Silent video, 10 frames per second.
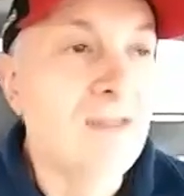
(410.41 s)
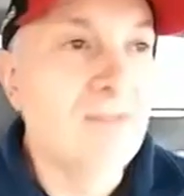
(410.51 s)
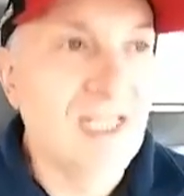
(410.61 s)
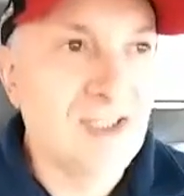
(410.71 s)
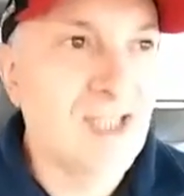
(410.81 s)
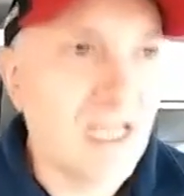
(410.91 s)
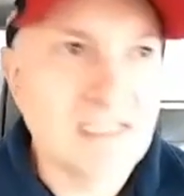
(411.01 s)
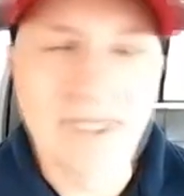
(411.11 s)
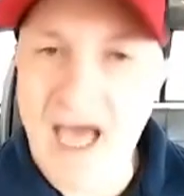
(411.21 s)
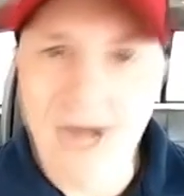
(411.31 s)
They
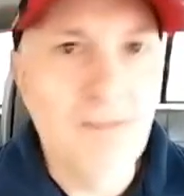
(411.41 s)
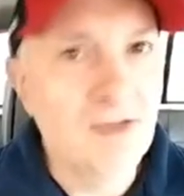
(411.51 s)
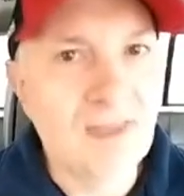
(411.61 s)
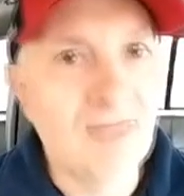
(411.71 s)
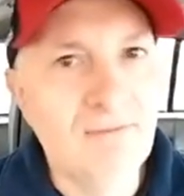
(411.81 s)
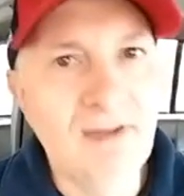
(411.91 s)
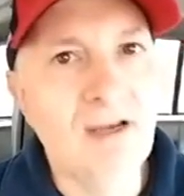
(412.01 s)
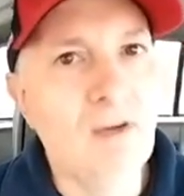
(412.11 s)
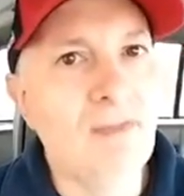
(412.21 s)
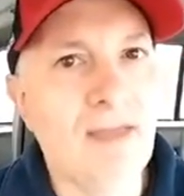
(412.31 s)
just gotta put that
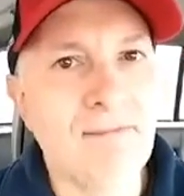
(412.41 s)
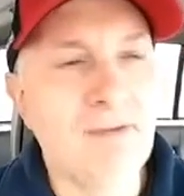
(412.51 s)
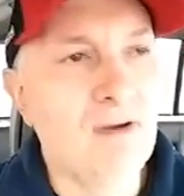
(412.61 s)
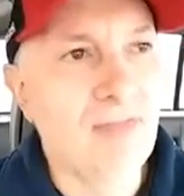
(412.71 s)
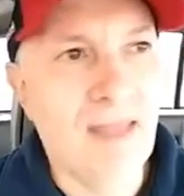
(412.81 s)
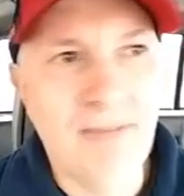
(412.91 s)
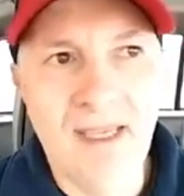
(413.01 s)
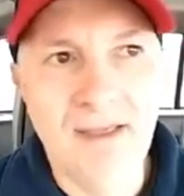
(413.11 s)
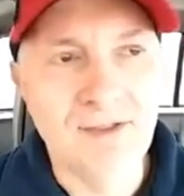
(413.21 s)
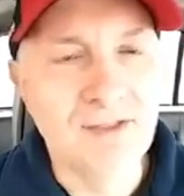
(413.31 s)
video on that
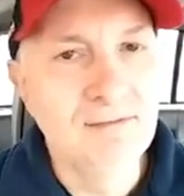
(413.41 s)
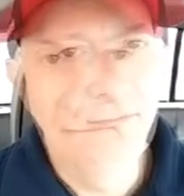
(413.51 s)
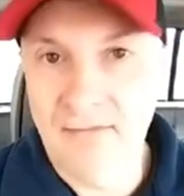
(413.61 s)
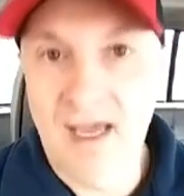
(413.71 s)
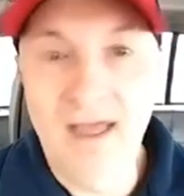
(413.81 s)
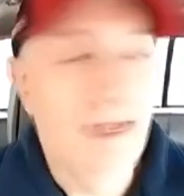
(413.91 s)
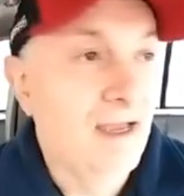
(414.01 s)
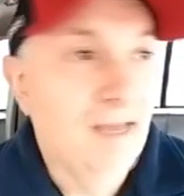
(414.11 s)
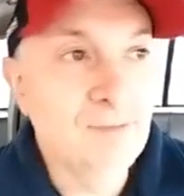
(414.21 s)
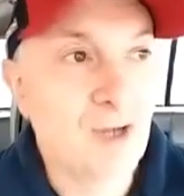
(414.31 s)
page.
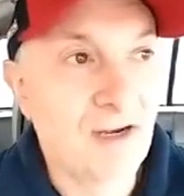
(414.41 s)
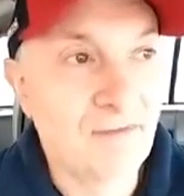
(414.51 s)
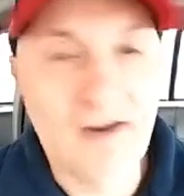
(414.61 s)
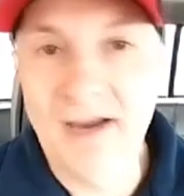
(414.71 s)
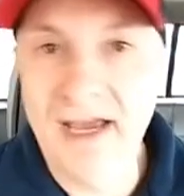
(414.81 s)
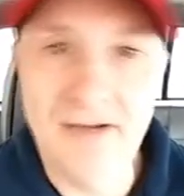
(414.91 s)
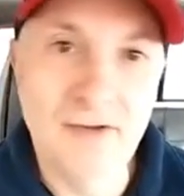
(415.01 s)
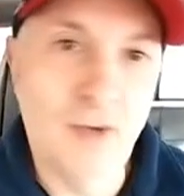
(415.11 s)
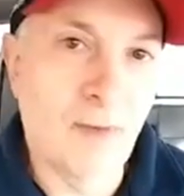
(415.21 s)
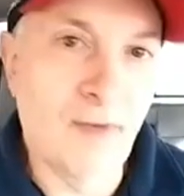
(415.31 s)
I'm trying to figure out how to
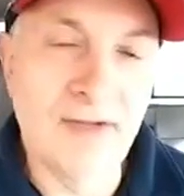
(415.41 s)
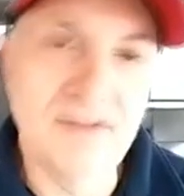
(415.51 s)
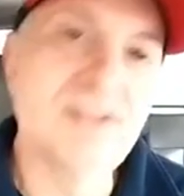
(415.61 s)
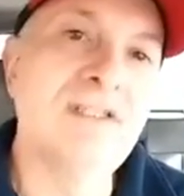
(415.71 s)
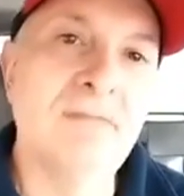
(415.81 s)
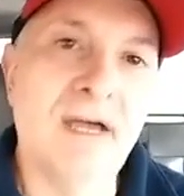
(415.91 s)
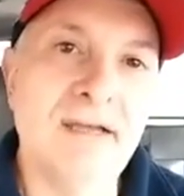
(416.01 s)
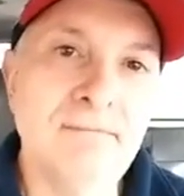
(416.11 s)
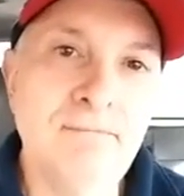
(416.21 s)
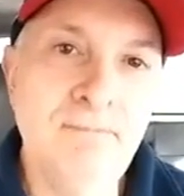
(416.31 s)
incorporate this into
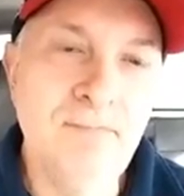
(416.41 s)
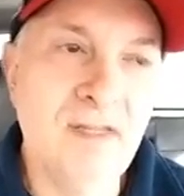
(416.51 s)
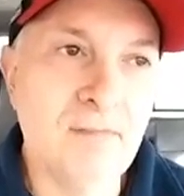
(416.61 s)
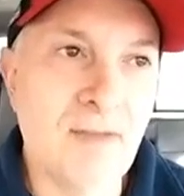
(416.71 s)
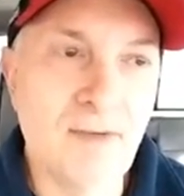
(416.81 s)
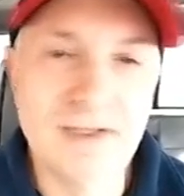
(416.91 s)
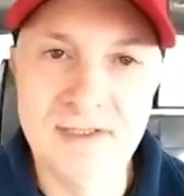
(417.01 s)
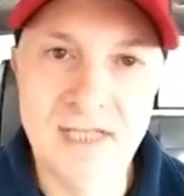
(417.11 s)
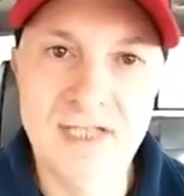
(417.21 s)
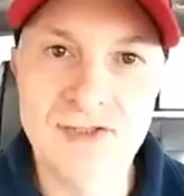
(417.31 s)
my
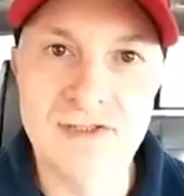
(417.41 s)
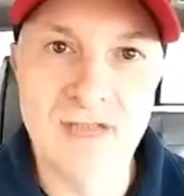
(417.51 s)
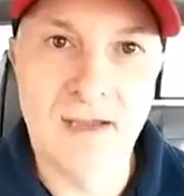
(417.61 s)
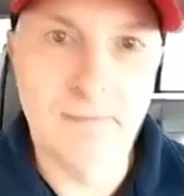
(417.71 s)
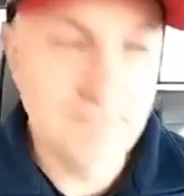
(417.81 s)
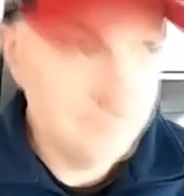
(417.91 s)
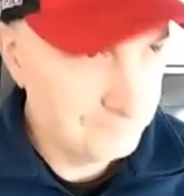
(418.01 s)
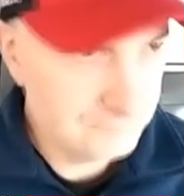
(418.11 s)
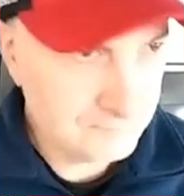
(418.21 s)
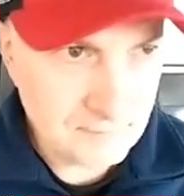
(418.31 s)
presentations now,
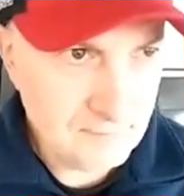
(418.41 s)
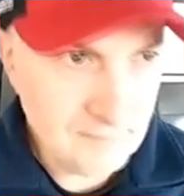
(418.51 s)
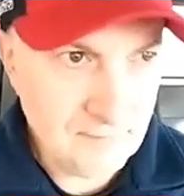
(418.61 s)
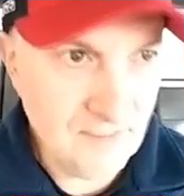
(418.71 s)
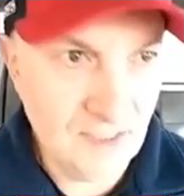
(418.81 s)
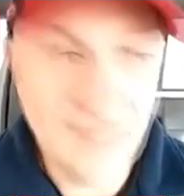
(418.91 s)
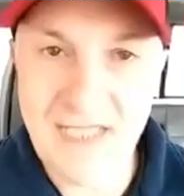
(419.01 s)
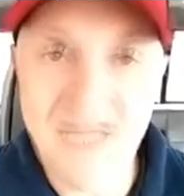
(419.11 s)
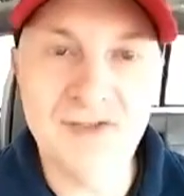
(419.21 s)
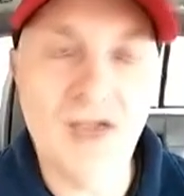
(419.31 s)

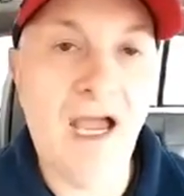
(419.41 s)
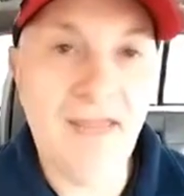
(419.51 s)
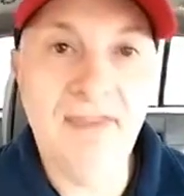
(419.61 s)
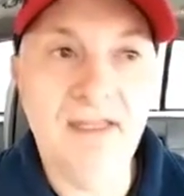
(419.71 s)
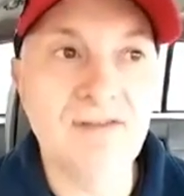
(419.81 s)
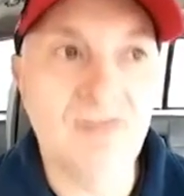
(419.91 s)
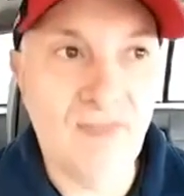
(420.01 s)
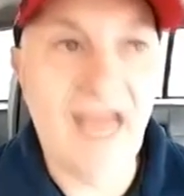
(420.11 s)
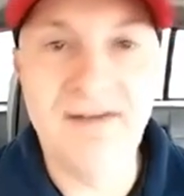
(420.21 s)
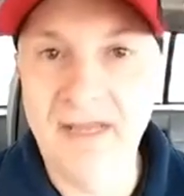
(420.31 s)
because I think it's
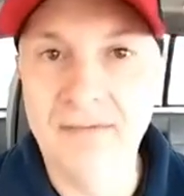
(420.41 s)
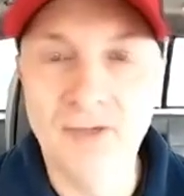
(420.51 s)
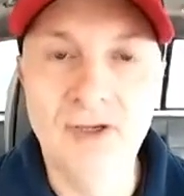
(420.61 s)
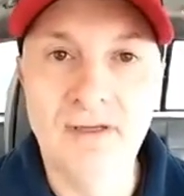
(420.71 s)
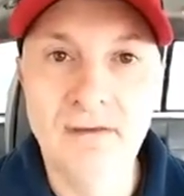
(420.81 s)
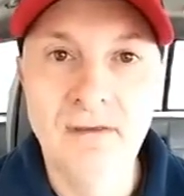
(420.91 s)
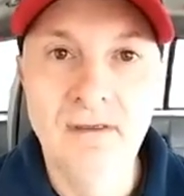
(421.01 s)
that damn good.